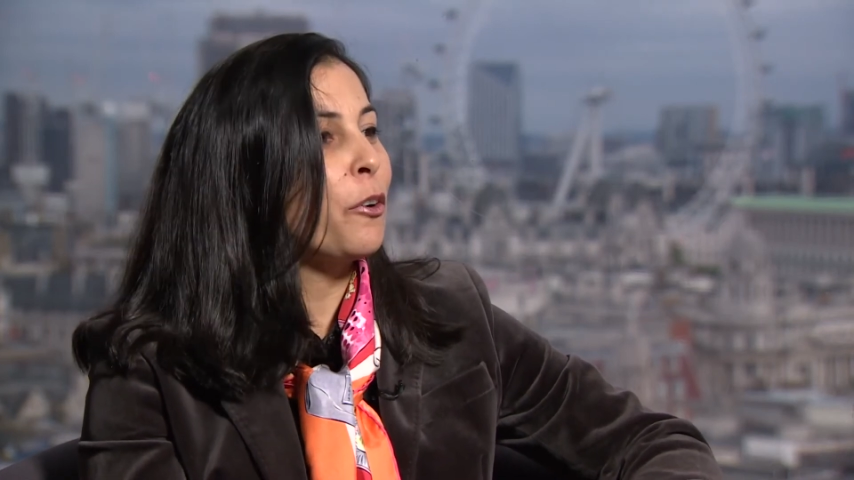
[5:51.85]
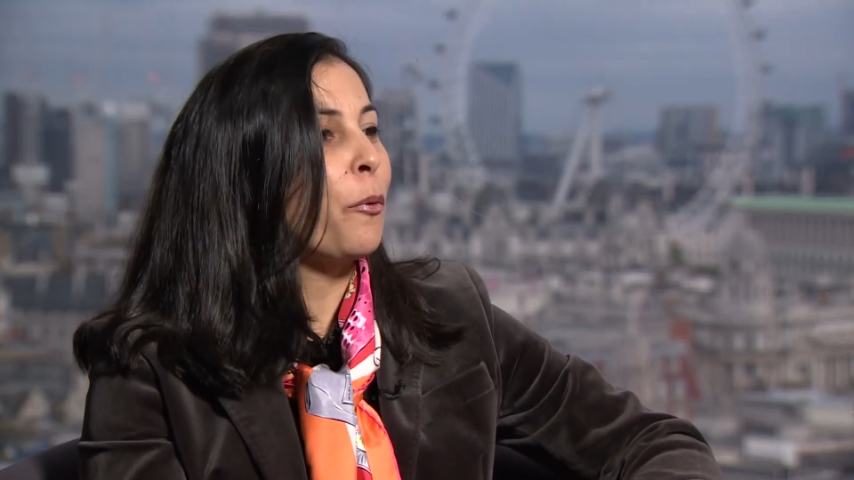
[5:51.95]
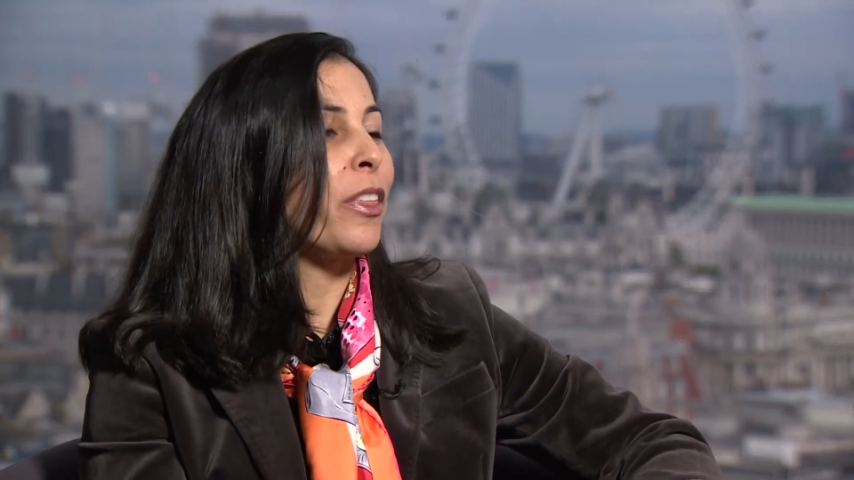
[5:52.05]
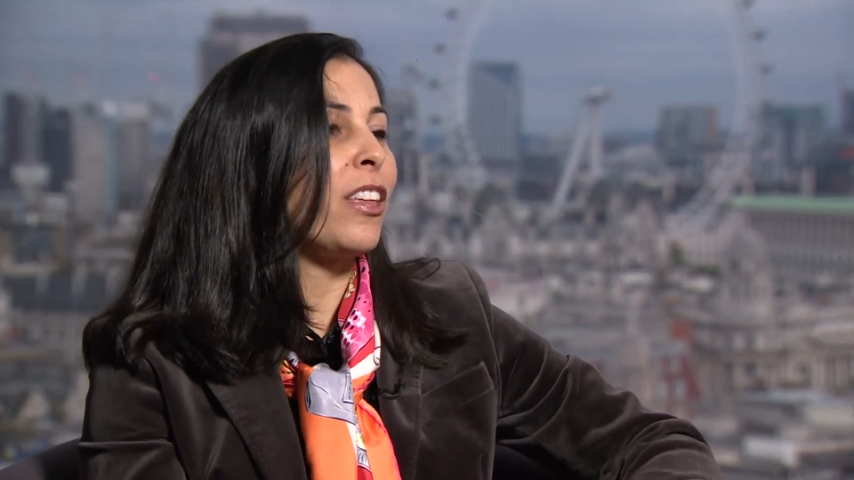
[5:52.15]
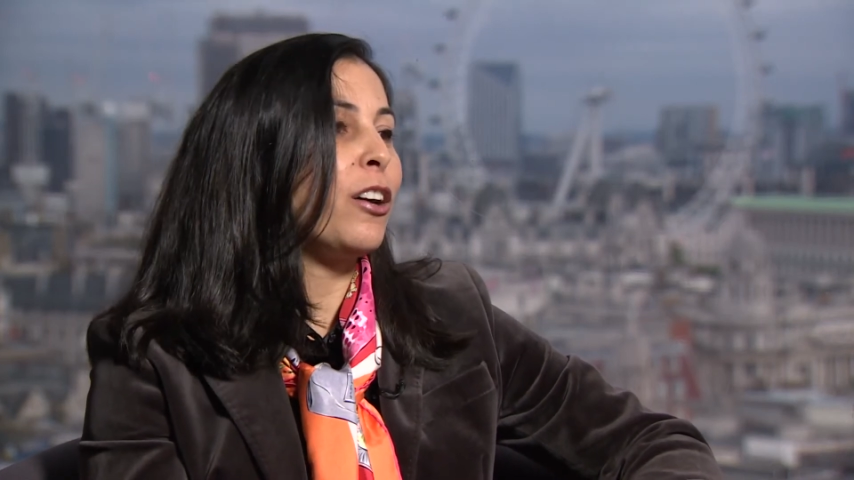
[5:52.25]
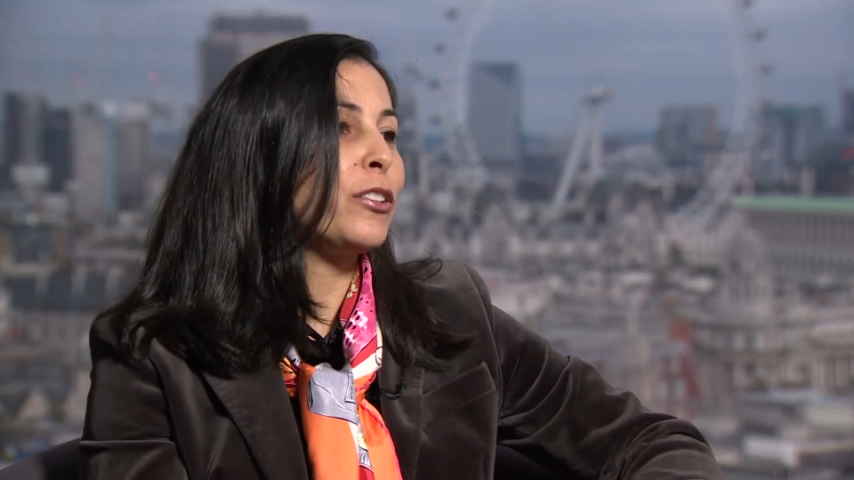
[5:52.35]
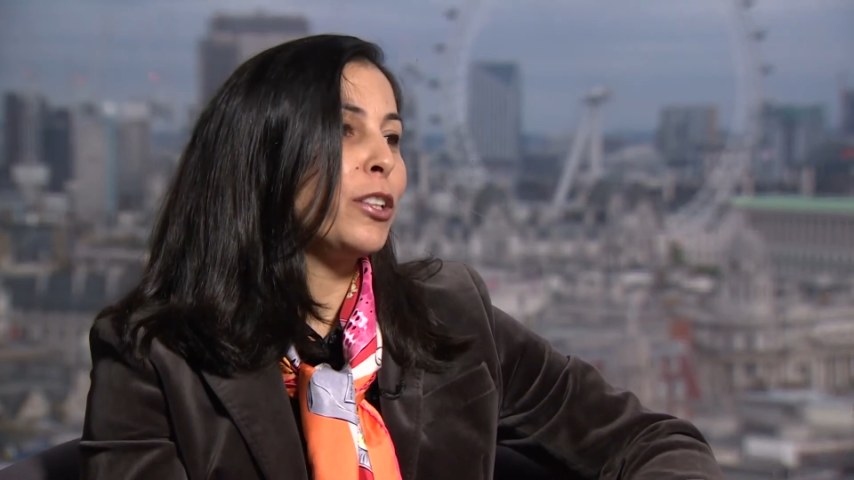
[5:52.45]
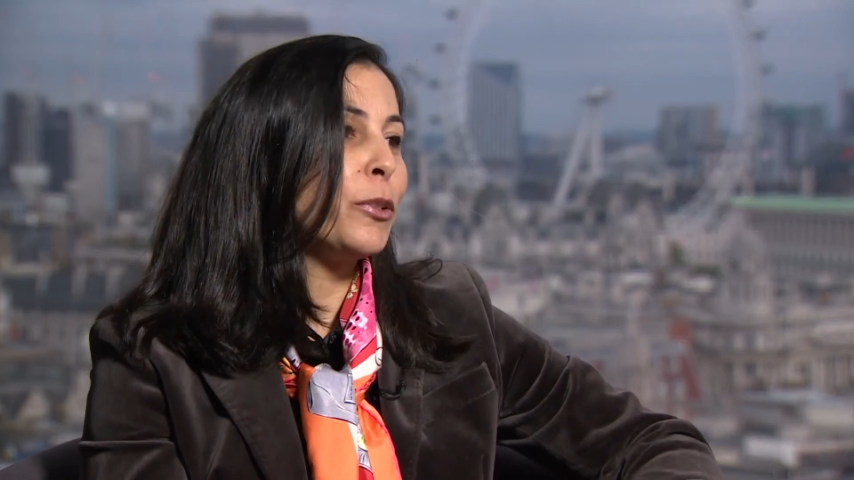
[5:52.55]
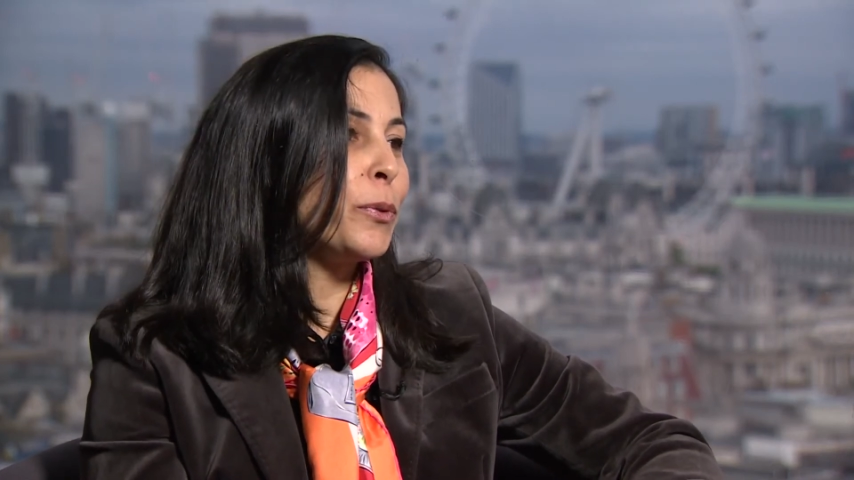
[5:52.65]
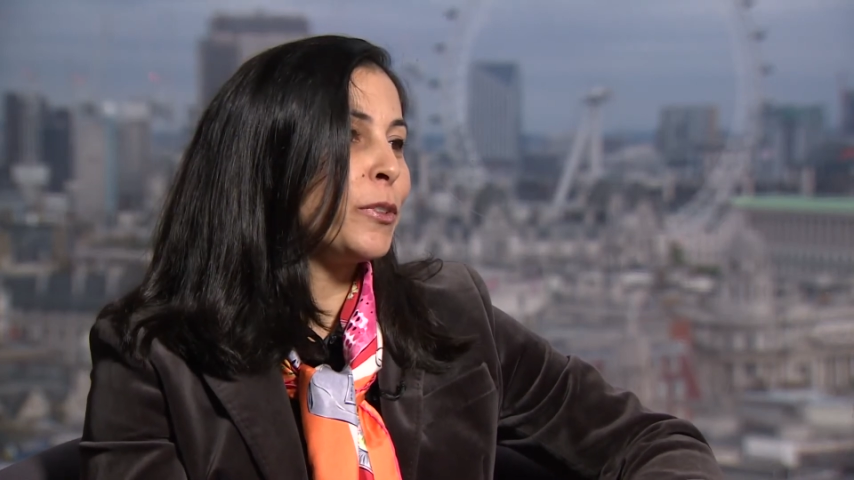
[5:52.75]
without
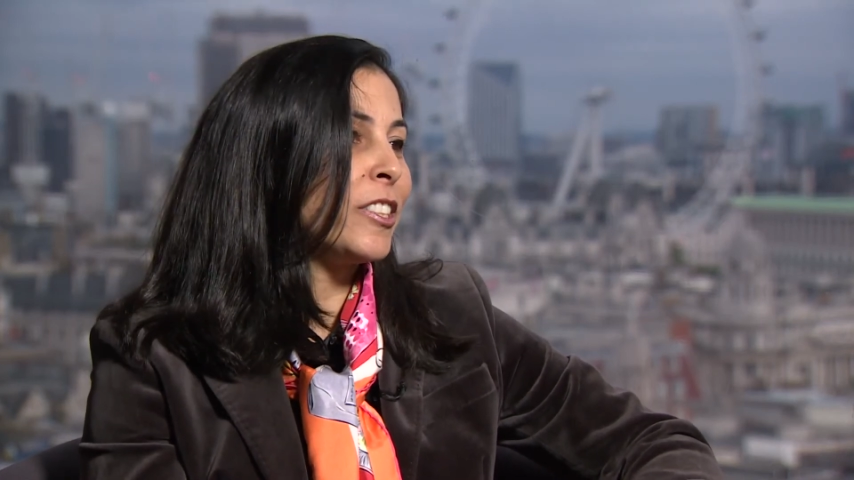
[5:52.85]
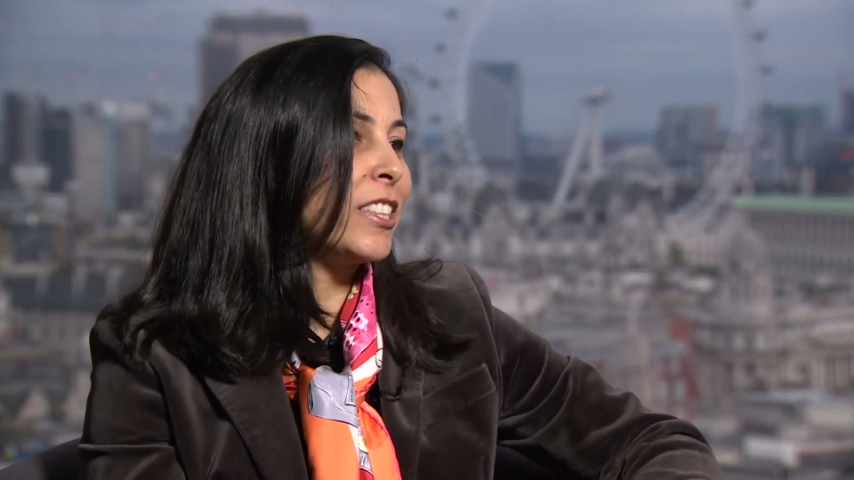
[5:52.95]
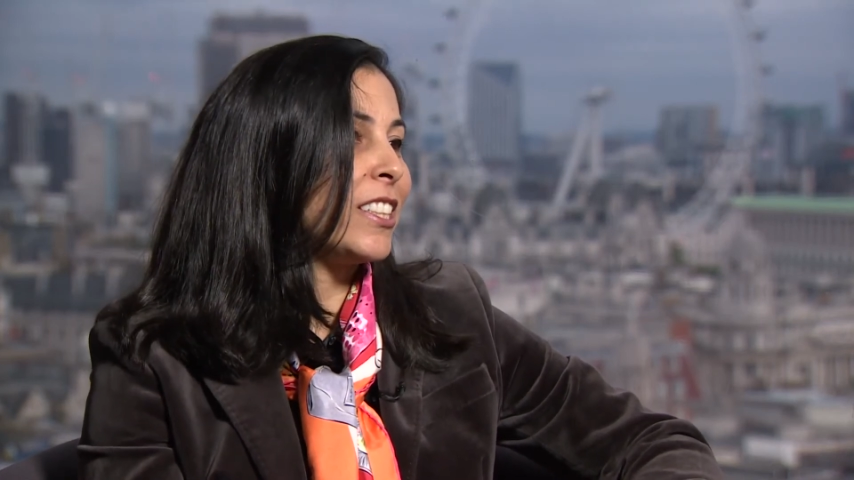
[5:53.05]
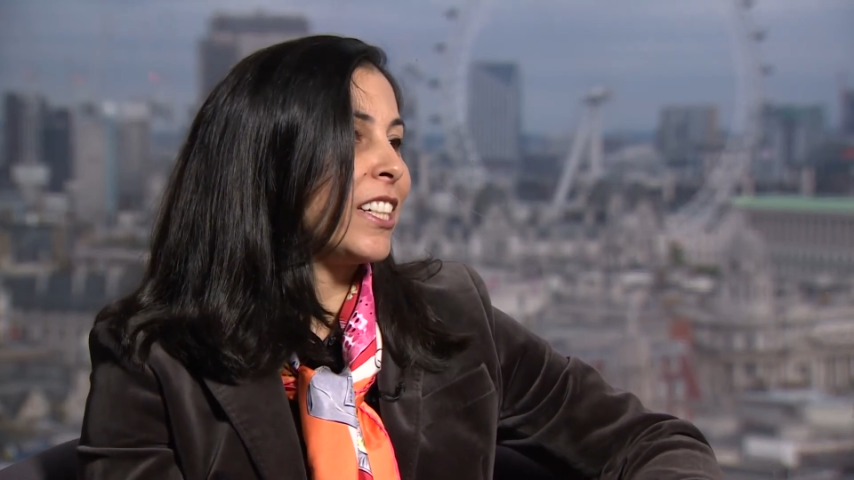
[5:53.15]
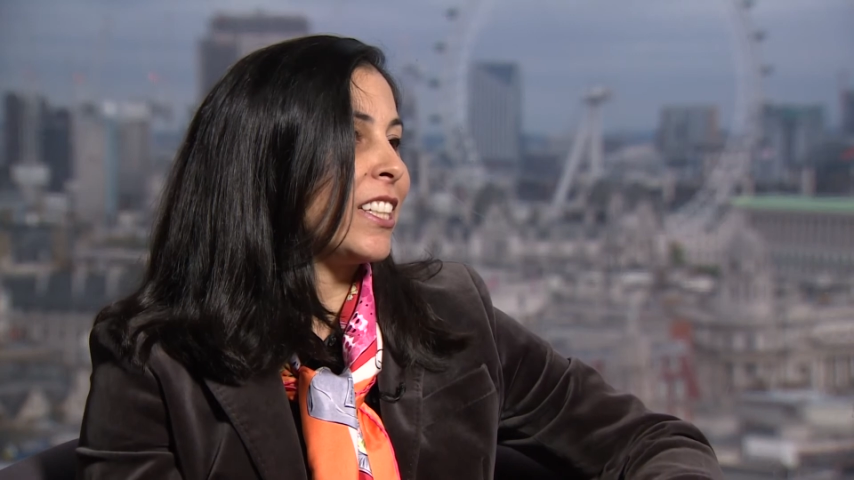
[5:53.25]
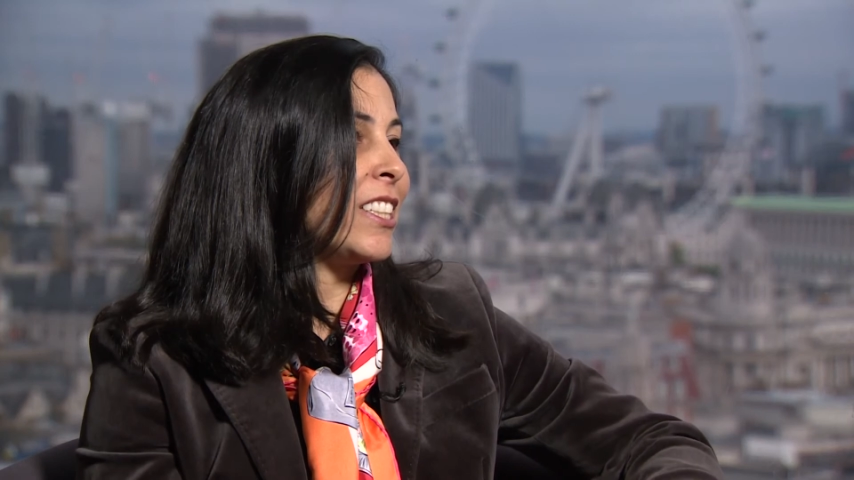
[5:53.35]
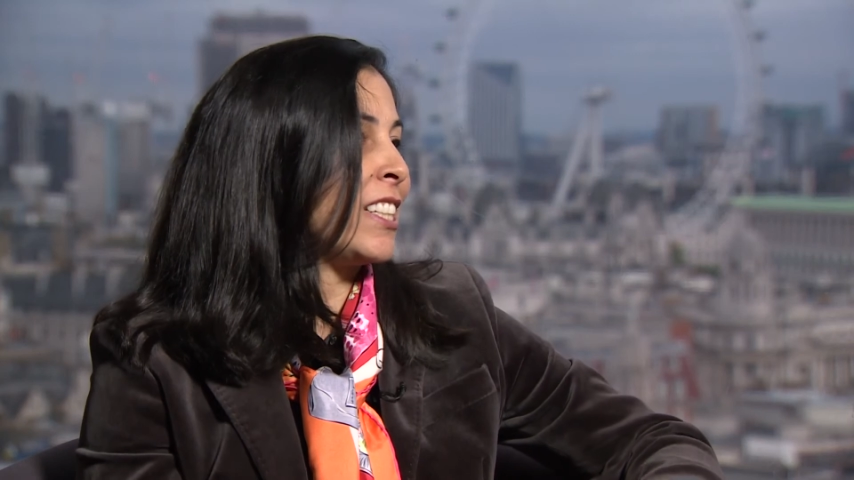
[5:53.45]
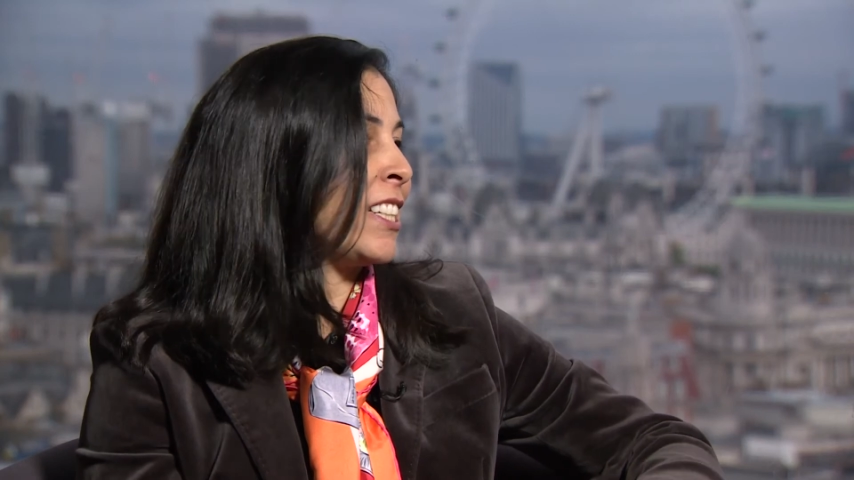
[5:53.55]
losing the